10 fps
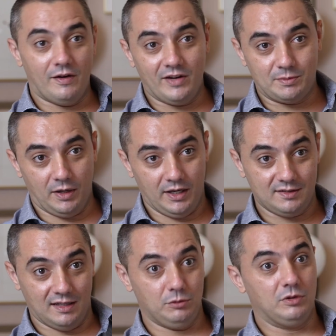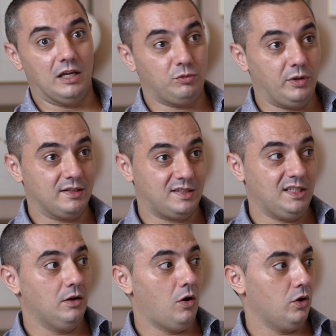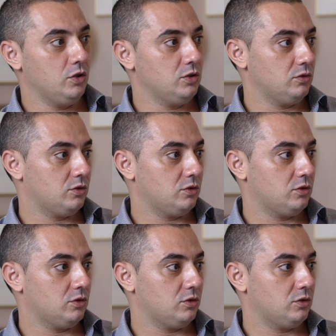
experienced and that we are still on